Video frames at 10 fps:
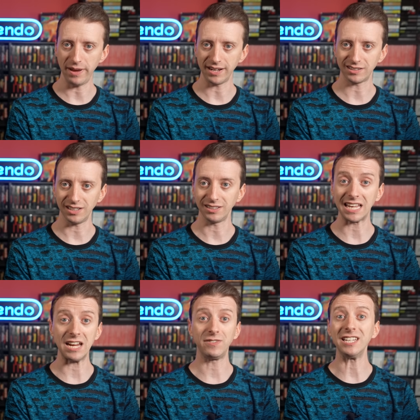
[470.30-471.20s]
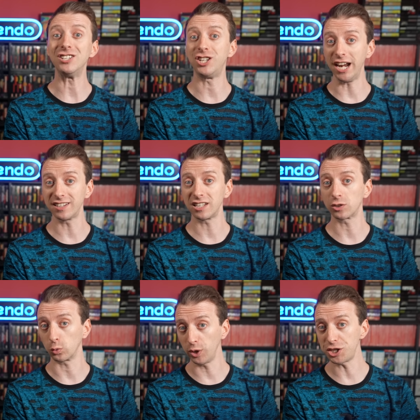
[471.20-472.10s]
magazine gave the Genesis
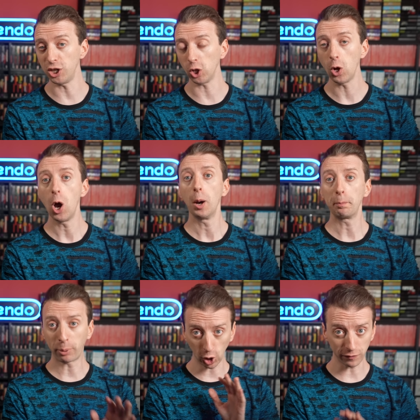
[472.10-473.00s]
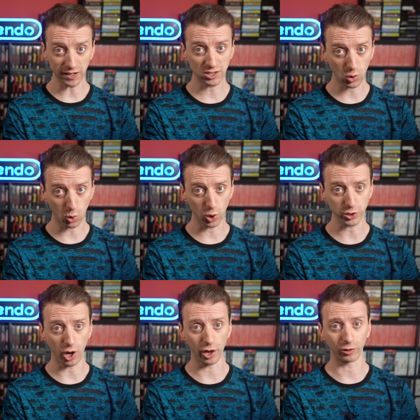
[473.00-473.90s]
original perfect scores
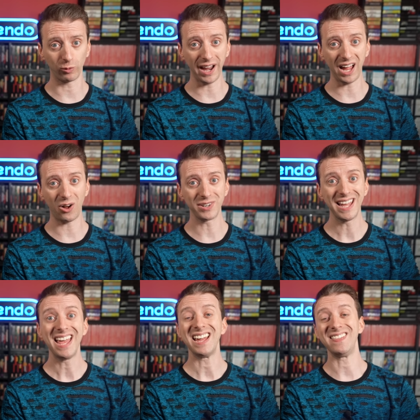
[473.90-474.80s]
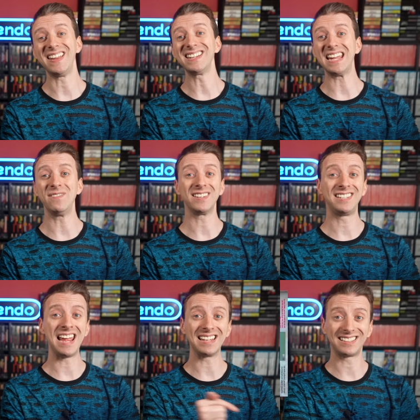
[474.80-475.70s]
all around, and then gave the
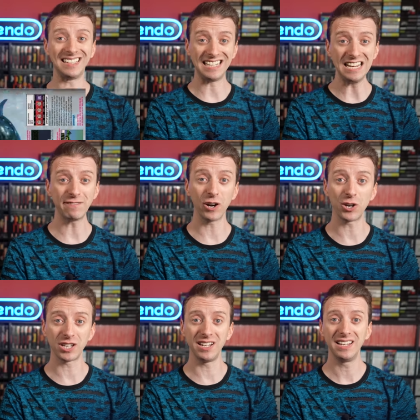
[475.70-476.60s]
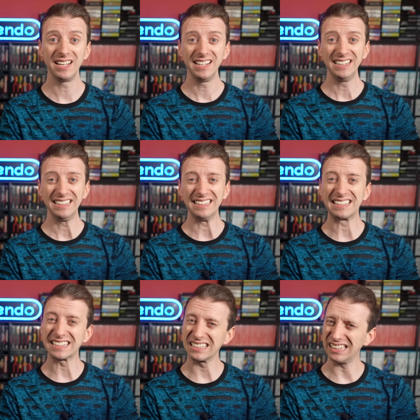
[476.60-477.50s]
Sega CD version
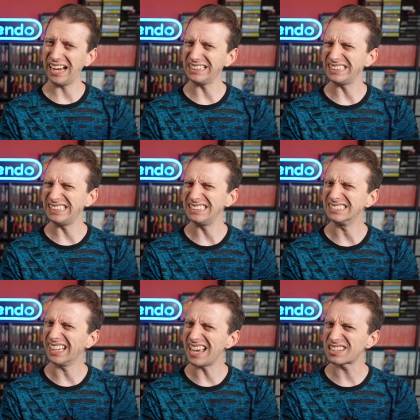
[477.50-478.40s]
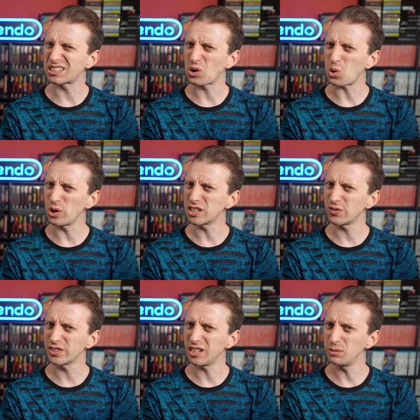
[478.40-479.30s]
slightly less scores
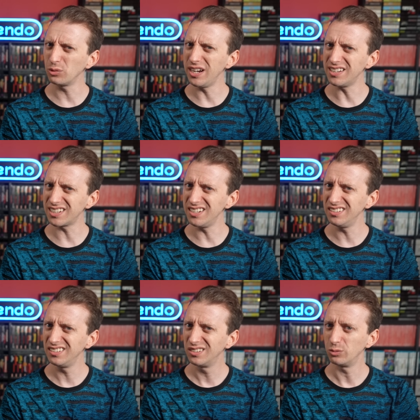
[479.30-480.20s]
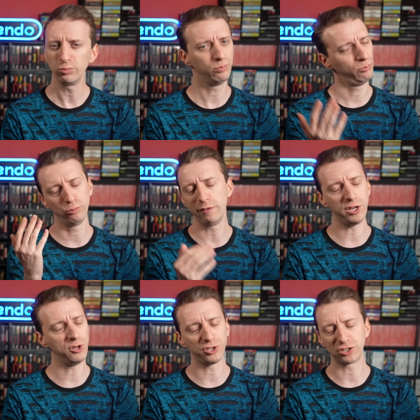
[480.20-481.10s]
for some reason?
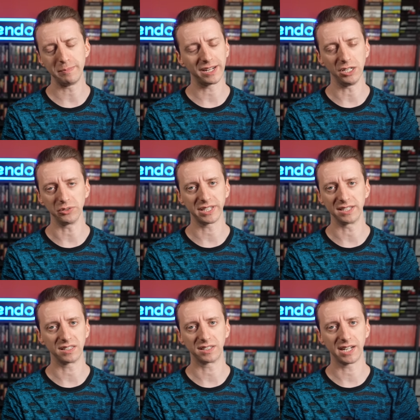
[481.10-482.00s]
Reviews used to make no sense at the